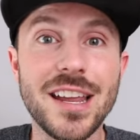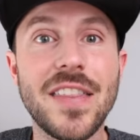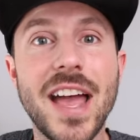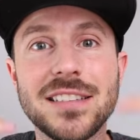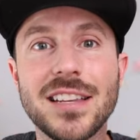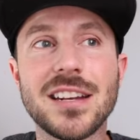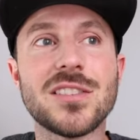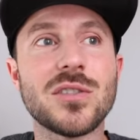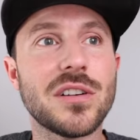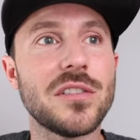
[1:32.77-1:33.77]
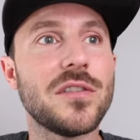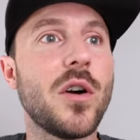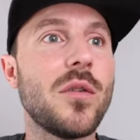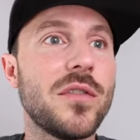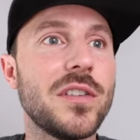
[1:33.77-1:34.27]
And that's gonna sort of
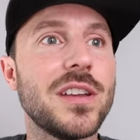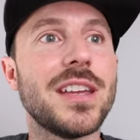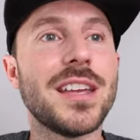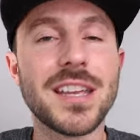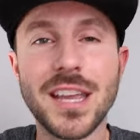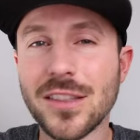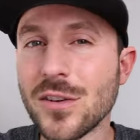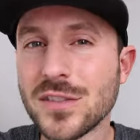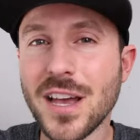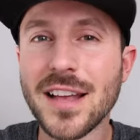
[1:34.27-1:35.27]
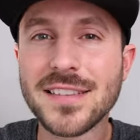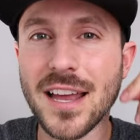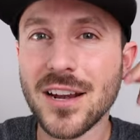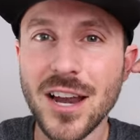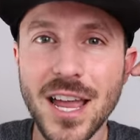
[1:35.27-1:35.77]
hopefully get those thoughts
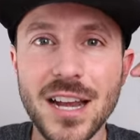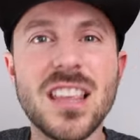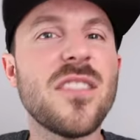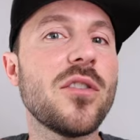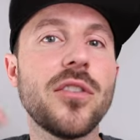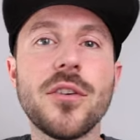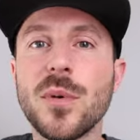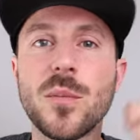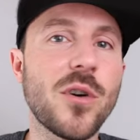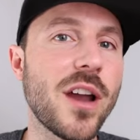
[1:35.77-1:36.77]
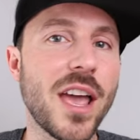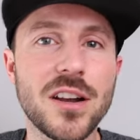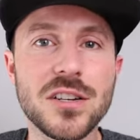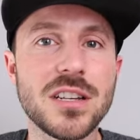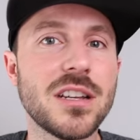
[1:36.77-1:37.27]
out of your head, give you a little bit more
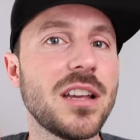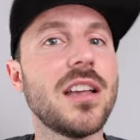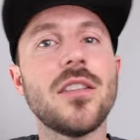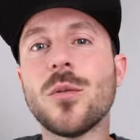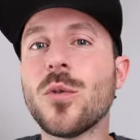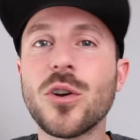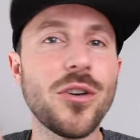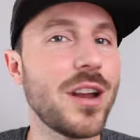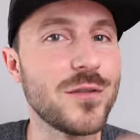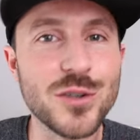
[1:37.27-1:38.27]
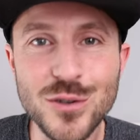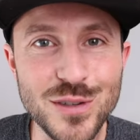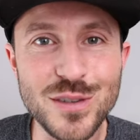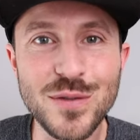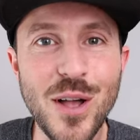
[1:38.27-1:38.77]
energy, a little more creative
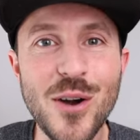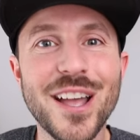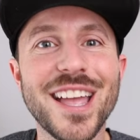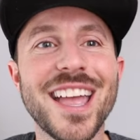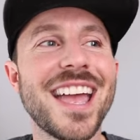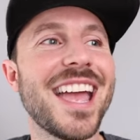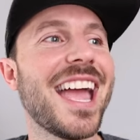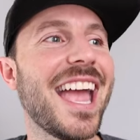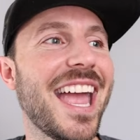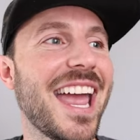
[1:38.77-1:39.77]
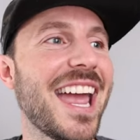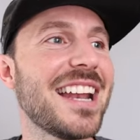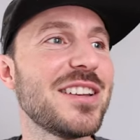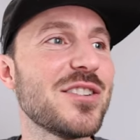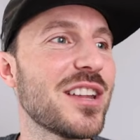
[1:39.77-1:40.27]
juices flowing,
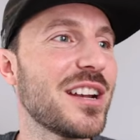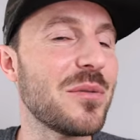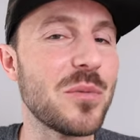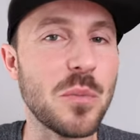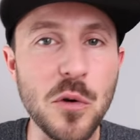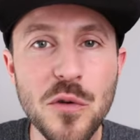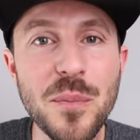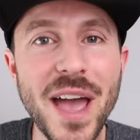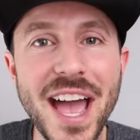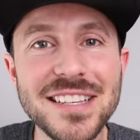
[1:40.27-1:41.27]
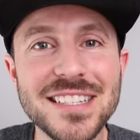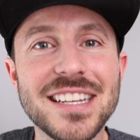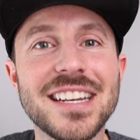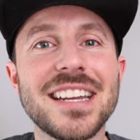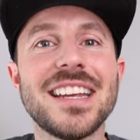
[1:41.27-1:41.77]
and you can move past
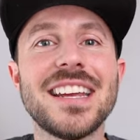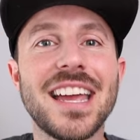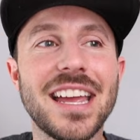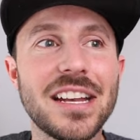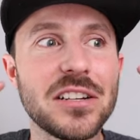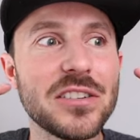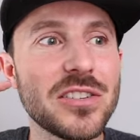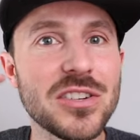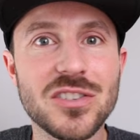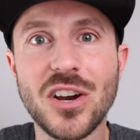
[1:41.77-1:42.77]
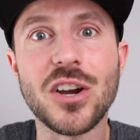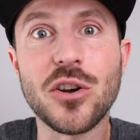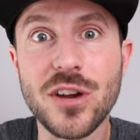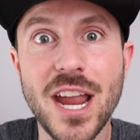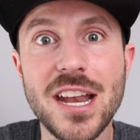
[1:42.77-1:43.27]
it and just start
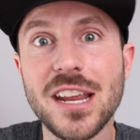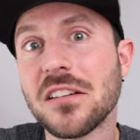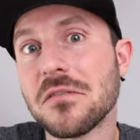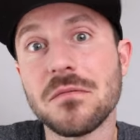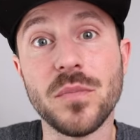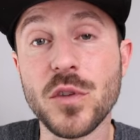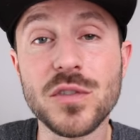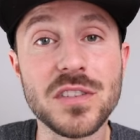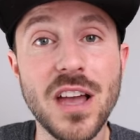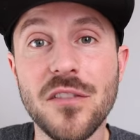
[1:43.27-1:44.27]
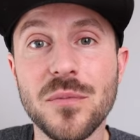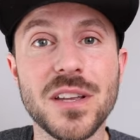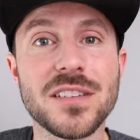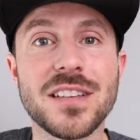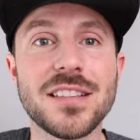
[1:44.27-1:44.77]
creating new stuff.
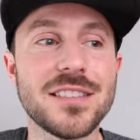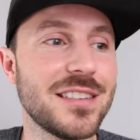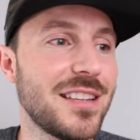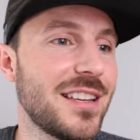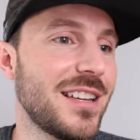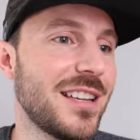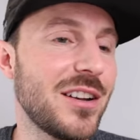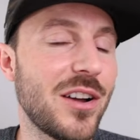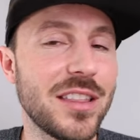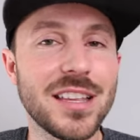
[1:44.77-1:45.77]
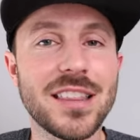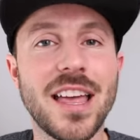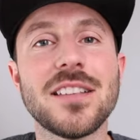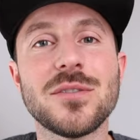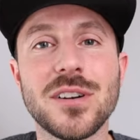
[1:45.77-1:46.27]
Because that's, you know, I think
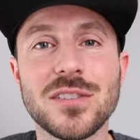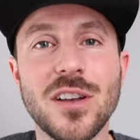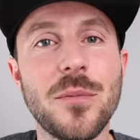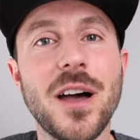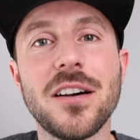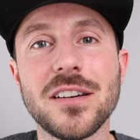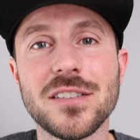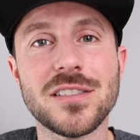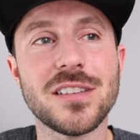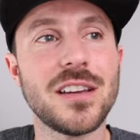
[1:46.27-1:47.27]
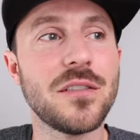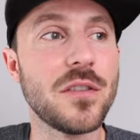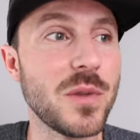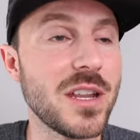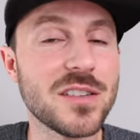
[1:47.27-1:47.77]
that's what it's all about, is
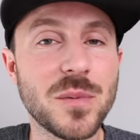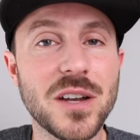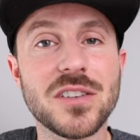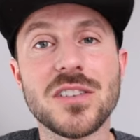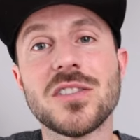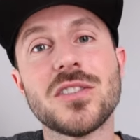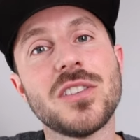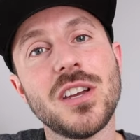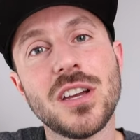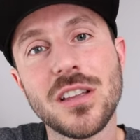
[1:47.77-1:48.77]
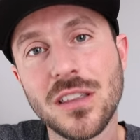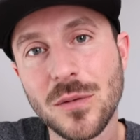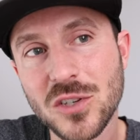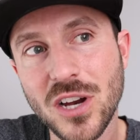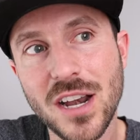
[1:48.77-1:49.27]
for me especially, just let
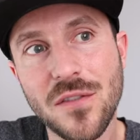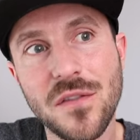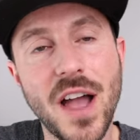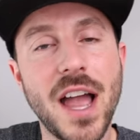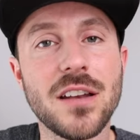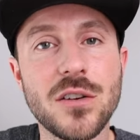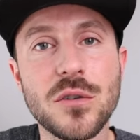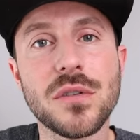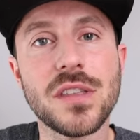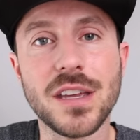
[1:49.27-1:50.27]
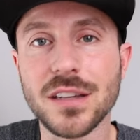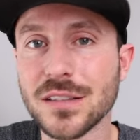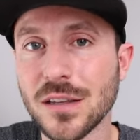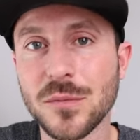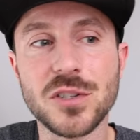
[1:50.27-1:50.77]
me try to find new
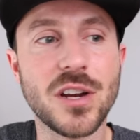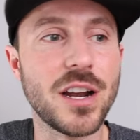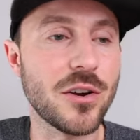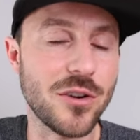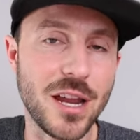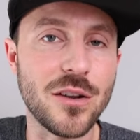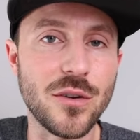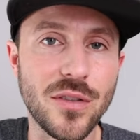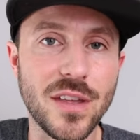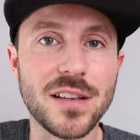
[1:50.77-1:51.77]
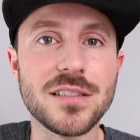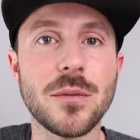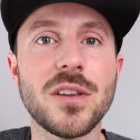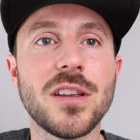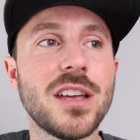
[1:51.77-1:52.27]
things, let me try to create new things, let
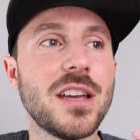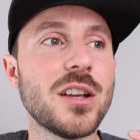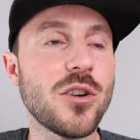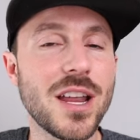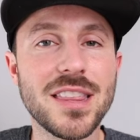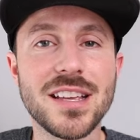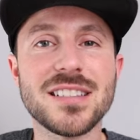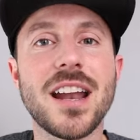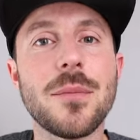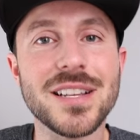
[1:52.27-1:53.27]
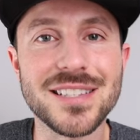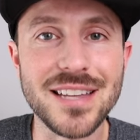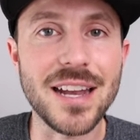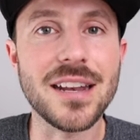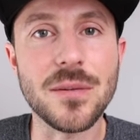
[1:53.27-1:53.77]
me create things that I'm
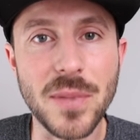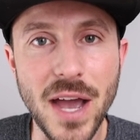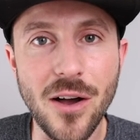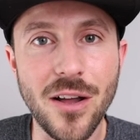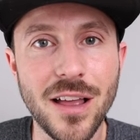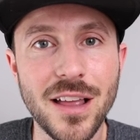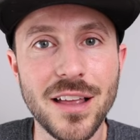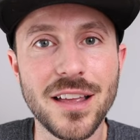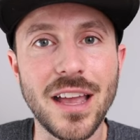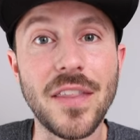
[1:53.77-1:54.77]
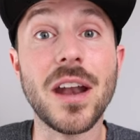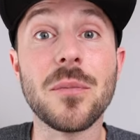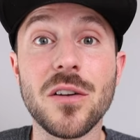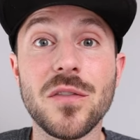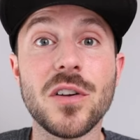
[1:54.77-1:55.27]
excited about. And then I'm
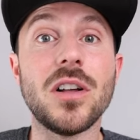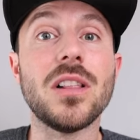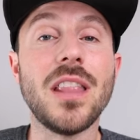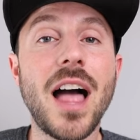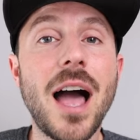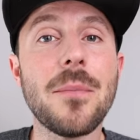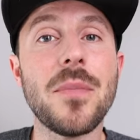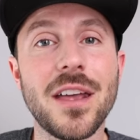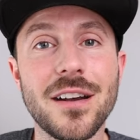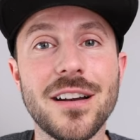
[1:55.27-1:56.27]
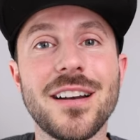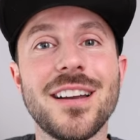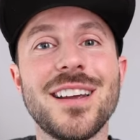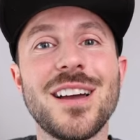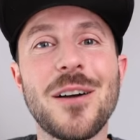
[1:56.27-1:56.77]
gonna feel a lot better
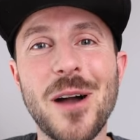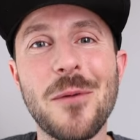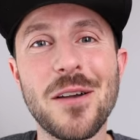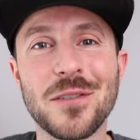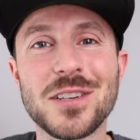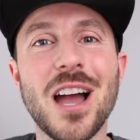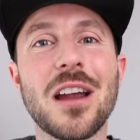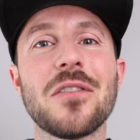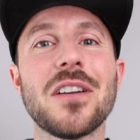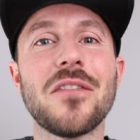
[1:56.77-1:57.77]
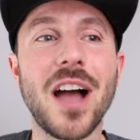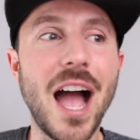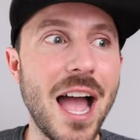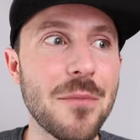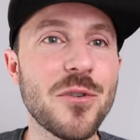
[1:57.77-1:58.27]
about my photography if
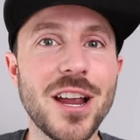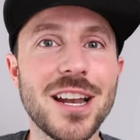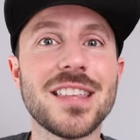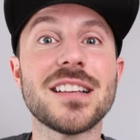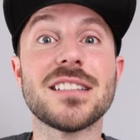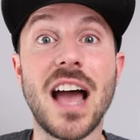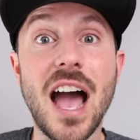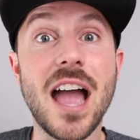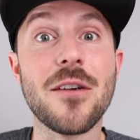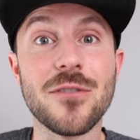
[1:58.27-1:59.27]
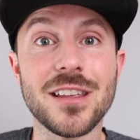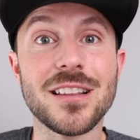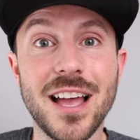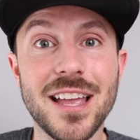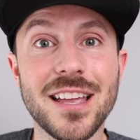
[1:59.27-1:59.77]
I'm creating things that I really
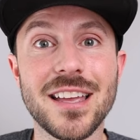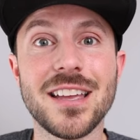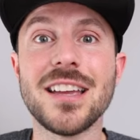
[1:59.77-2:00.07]
like.